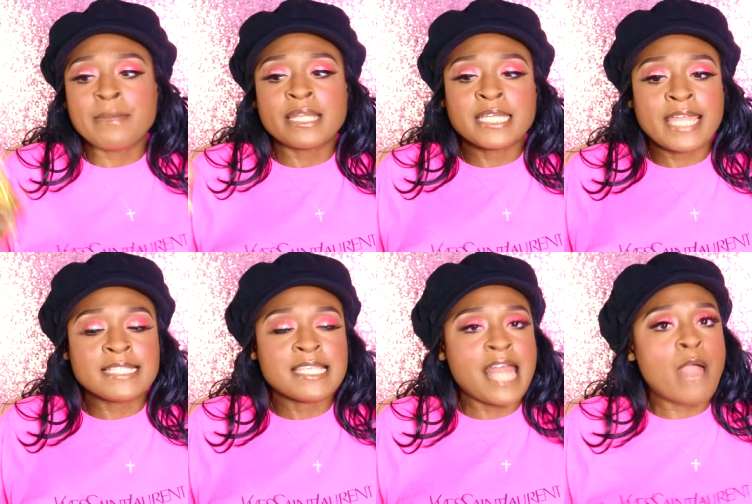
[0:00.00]
I'm gonna get
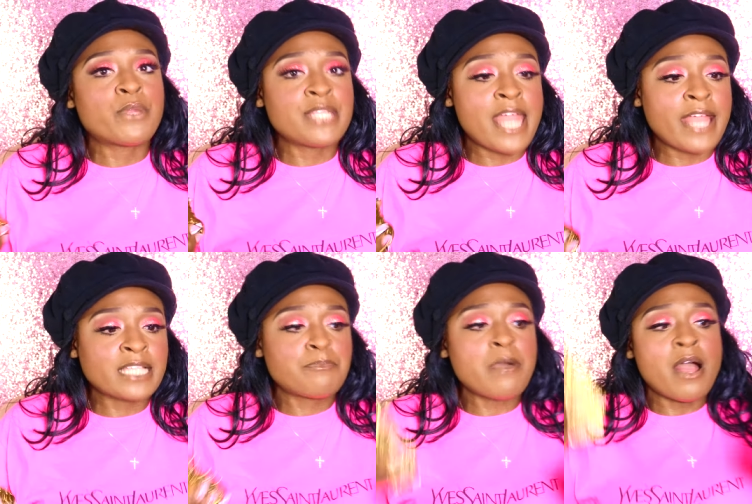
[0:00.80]
into that one
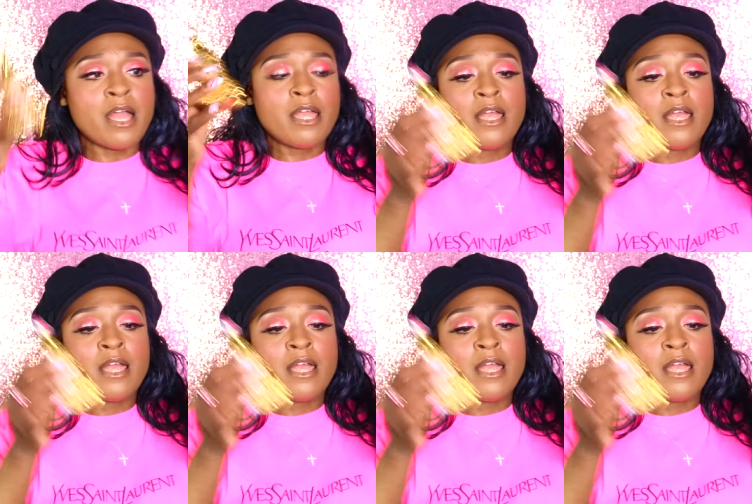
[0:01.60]
next. But